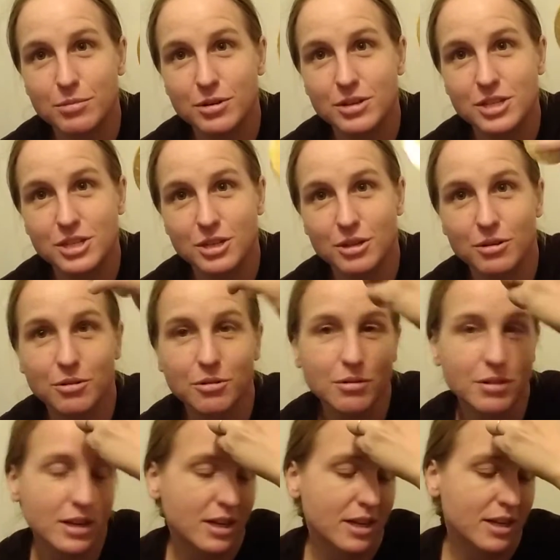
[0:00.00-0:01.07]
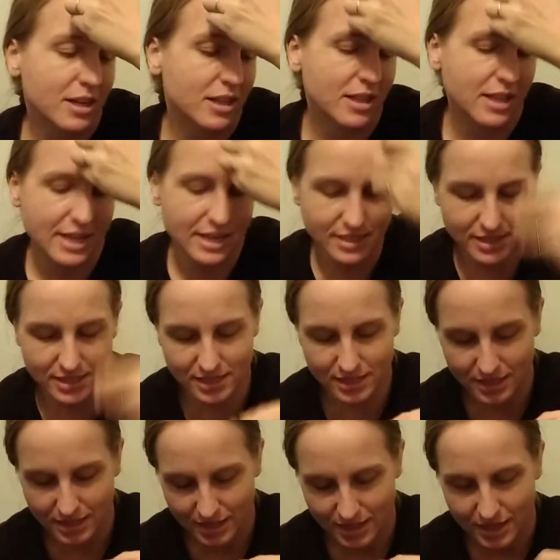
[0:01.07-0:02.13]
2
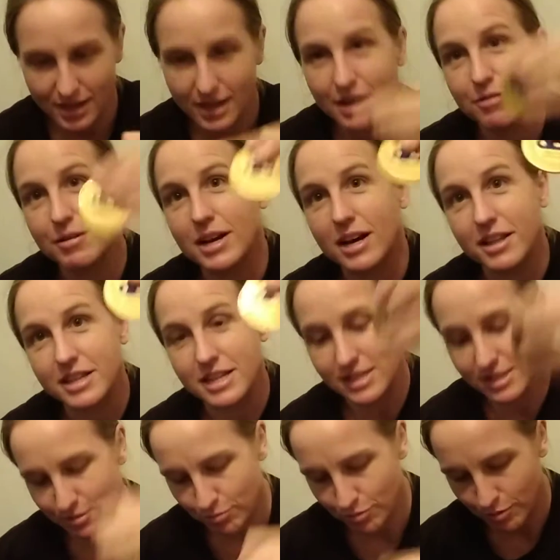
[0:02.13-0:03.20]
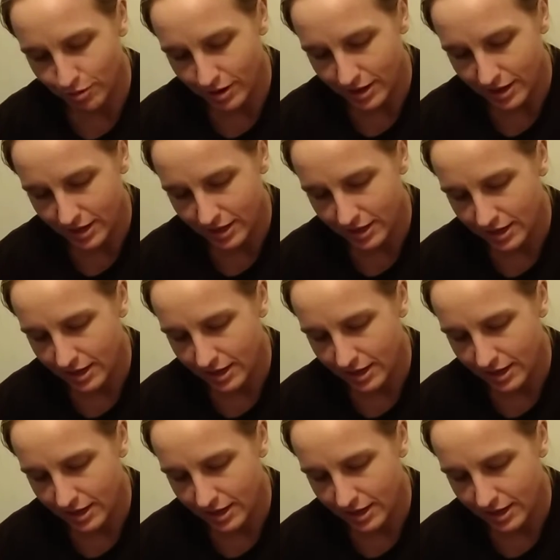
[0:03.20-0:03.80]
Liszt, and we got this award.